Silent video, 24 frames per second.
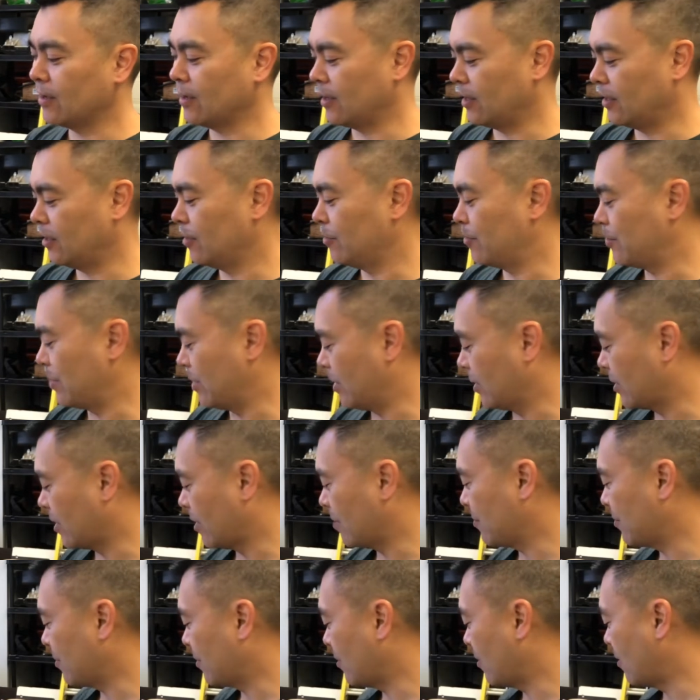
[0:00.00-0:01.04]
It'll pick
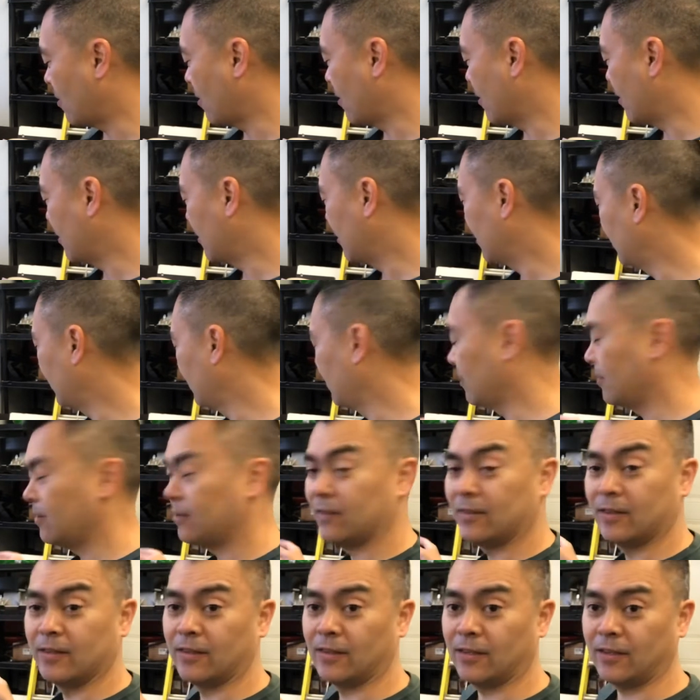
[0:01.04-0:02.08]
up on
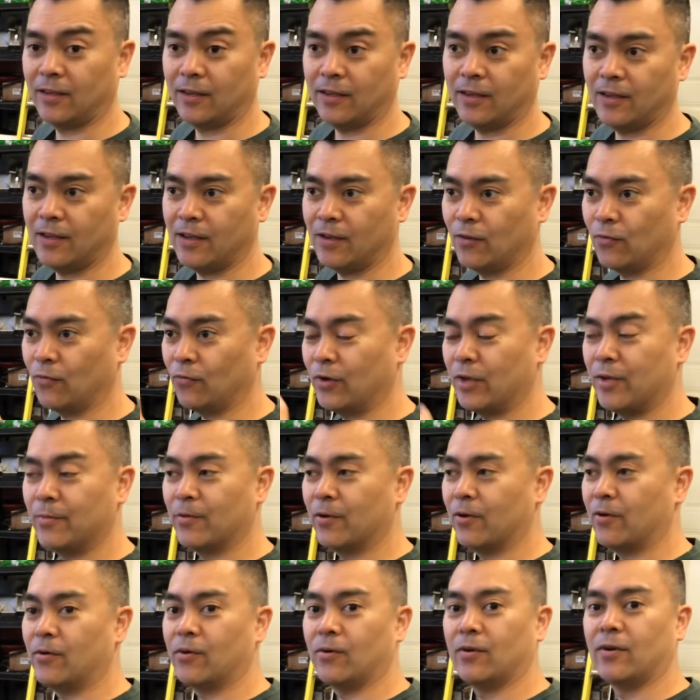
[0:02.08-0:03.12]
the
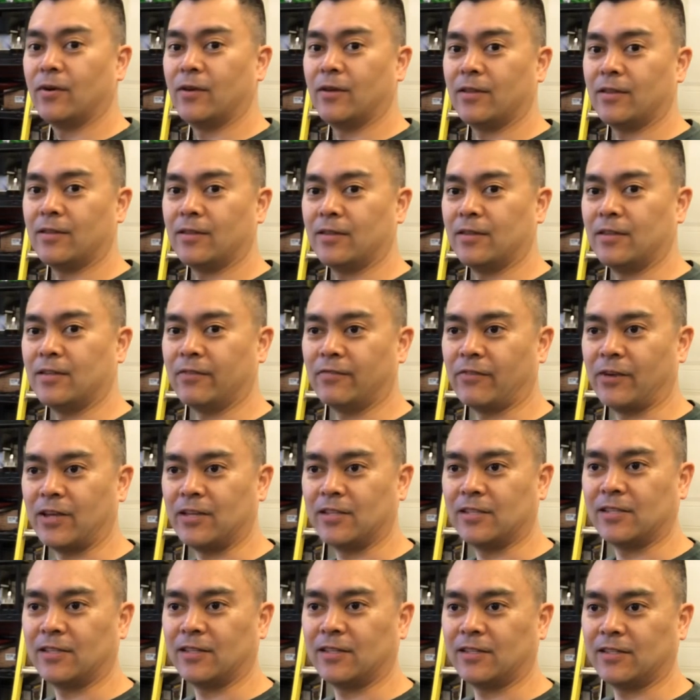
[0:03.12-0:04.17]
Wemo
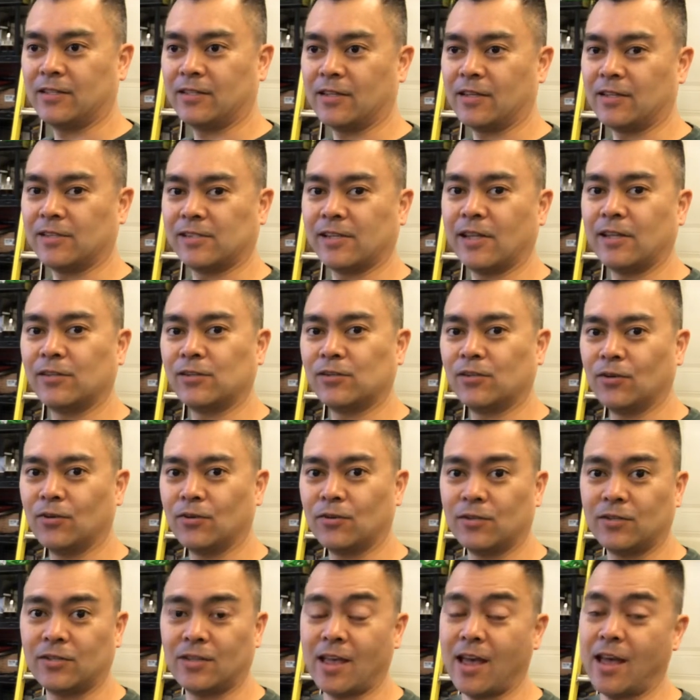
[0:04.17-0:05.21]
devices and
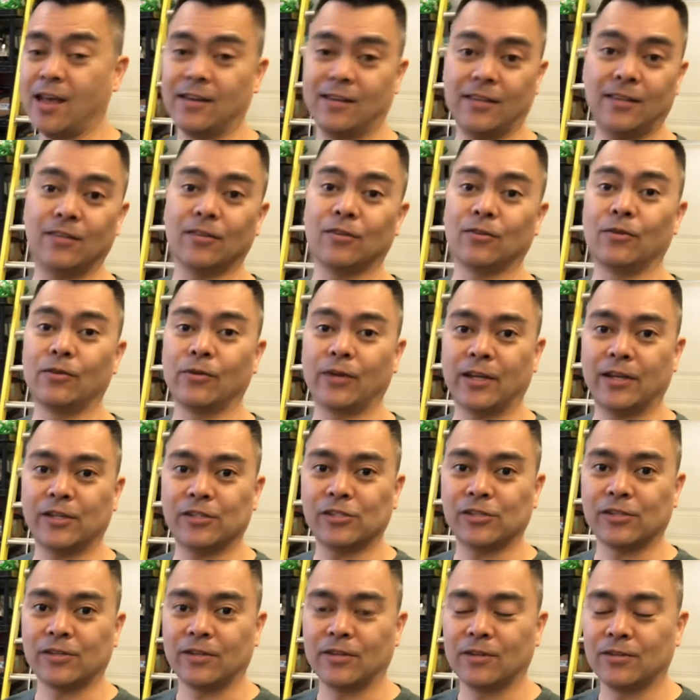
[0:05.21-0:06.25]
sensors at either
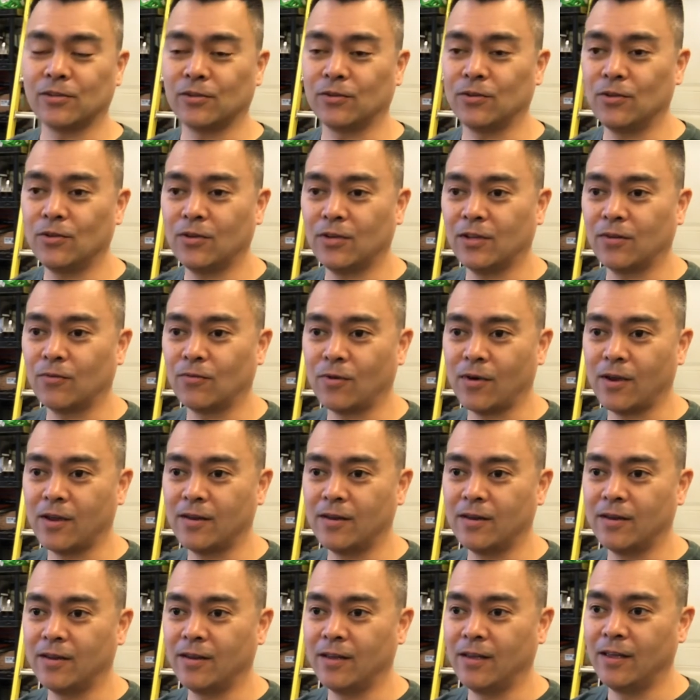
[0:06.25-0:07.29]
location. So you can
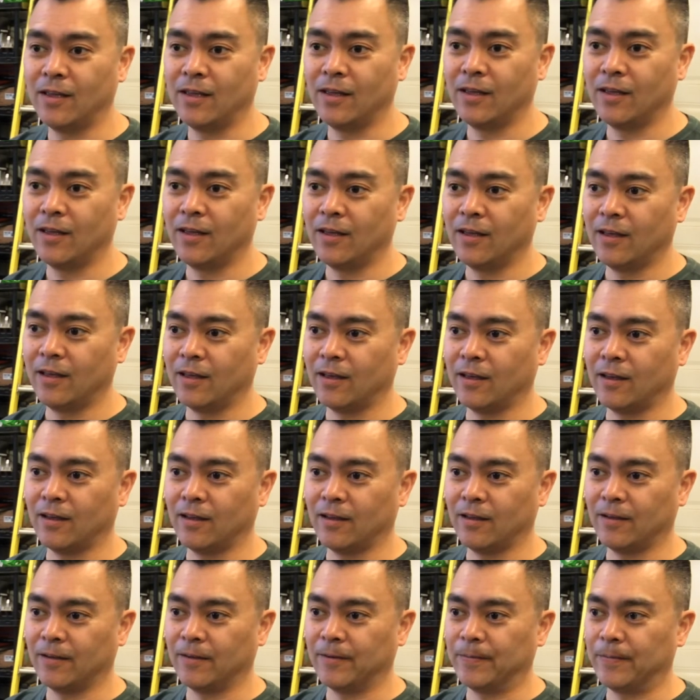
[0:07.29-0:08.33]
run
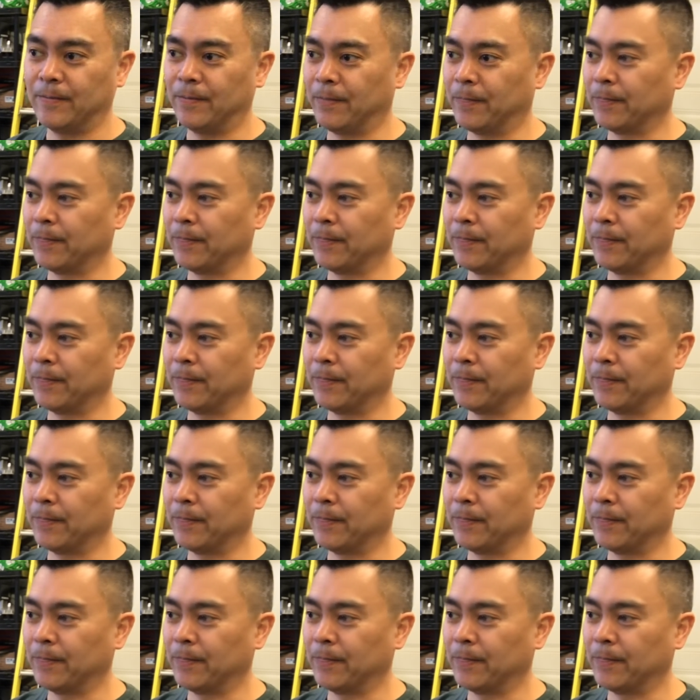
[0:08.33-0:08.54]
a